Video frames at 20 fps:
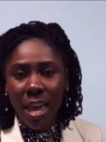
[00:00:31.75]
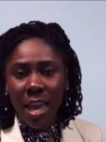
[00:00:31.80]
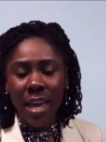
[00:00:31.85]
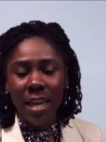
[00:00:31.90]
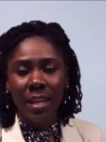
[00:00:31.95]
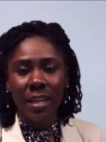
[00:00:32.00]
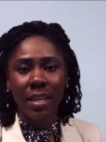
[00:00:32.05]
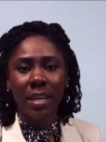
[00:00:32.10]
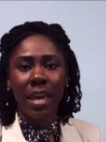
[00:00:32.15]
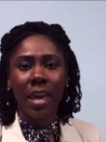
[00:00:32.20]

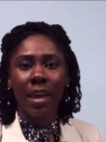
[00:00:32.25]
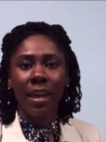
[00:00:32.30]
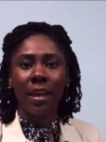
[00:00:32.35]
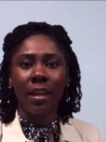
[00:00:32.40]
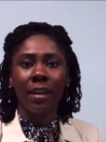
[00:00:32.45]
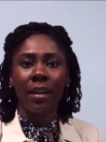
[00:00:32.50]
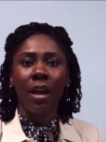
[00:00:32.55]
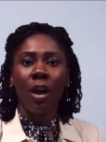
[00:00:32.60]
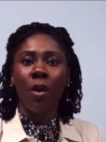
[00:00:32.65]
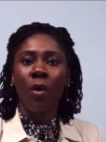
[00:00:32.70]
And
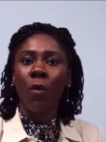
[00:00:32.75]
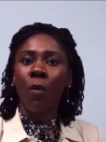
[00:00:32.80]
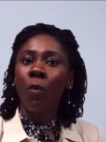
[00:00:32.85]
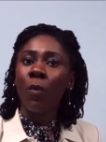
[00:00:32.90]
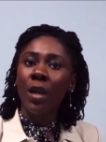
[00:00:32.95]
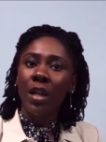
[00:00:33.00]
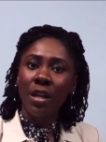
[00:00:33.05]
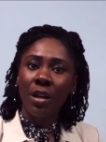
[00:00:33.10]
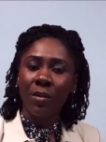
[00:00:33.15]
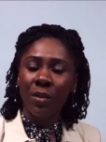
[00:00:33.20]
again,
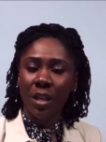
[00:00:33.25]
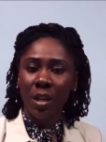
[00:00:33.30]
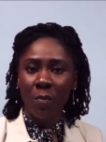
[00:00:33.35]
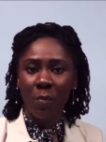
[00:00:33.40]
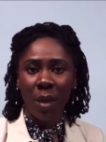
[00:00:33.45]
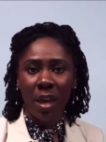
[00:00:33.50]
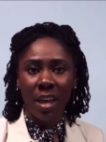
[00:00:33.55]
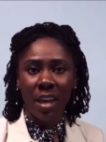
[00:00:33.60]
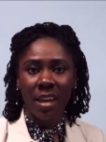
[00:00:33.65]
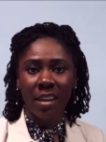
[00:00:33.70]
we don't
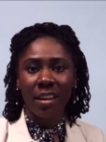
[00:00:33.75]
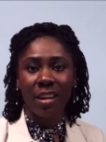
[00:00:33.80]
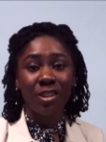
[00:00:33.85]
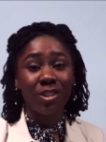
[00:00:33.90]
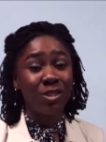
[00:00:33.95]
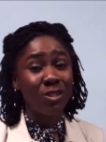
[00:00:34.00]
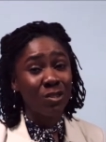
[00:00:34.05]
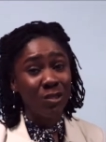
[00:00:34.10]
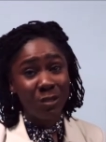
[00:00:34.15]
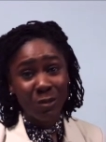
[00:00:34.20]
get paid
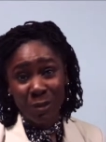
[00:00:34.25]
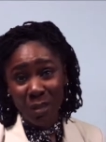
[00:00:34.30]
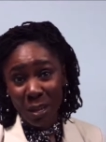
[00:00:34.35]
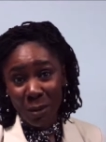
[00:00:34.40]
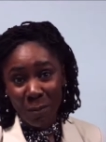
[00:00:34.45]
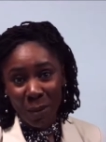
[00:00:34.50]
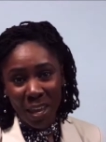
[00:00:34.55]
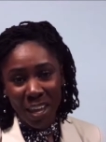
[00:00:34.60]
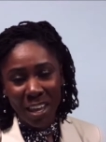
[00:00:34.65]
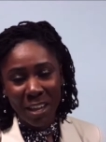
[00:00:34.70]
until you
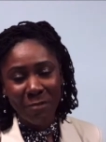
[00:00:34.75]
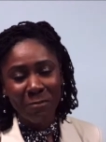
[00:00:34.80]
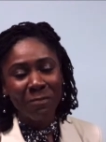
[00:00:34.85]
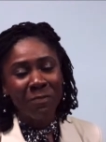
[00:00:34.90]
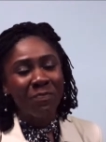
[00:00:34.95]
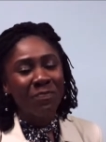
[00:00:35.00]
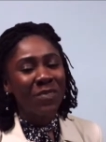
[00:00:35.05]
get paid.